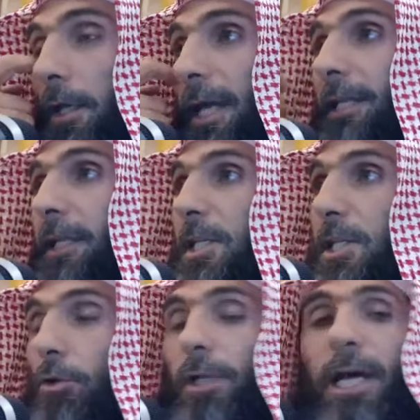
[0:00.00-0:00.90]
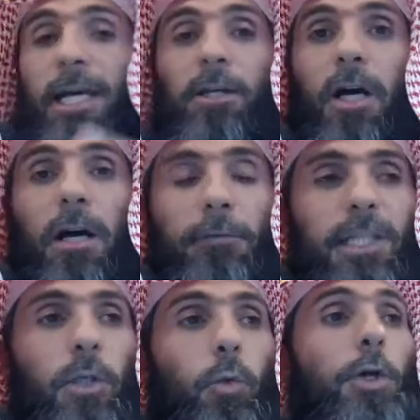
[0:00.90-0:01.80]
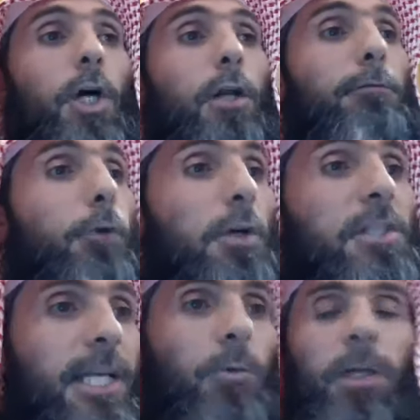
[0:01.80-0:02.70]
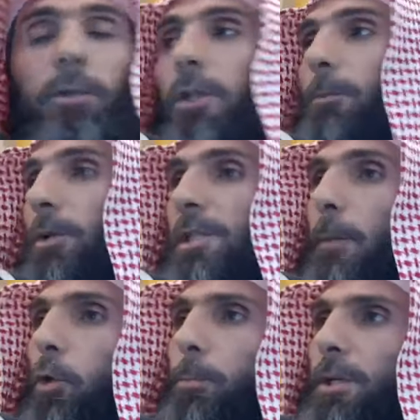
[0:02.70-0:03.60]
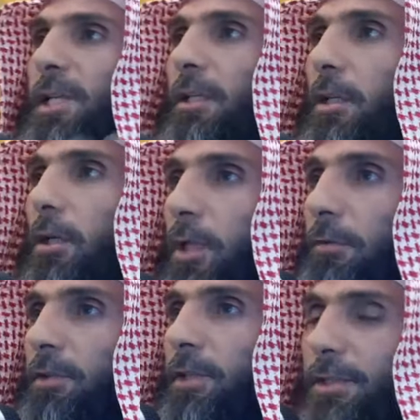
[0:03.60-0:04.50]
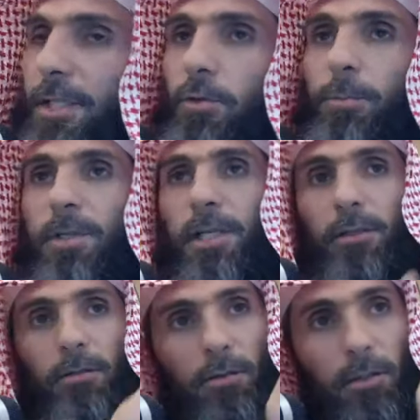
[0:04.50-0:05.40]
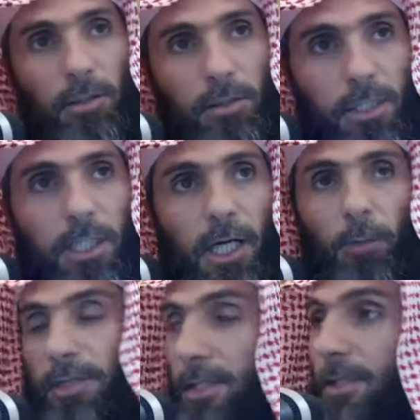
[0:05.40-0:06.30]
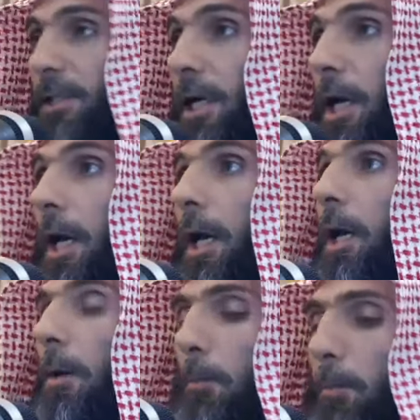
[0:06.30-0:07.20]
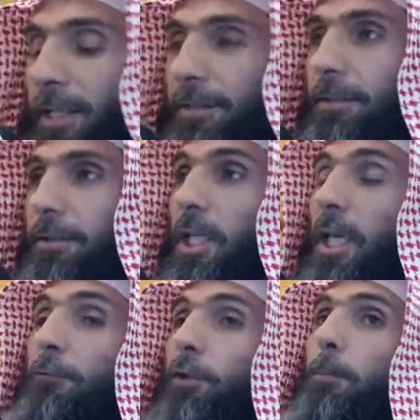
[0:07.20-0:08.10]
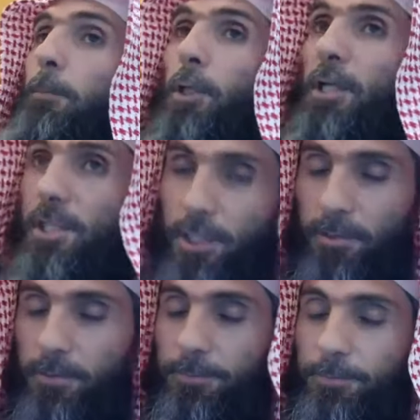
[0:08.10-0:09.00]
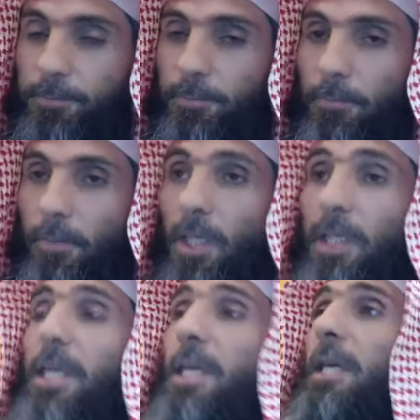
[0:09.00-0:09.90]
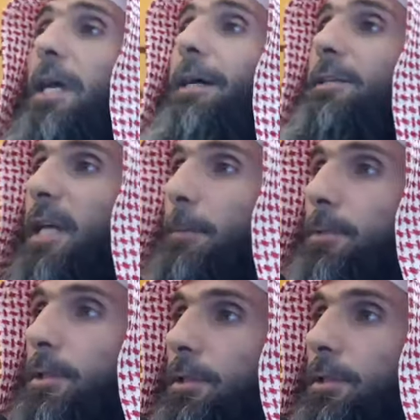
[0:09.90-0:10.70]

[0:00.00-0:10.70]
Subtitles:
That is so. La ikraha fi din. We don't force anyone to come to Islam. We present our evidences. We present the deen, how it says. But if the person, he accept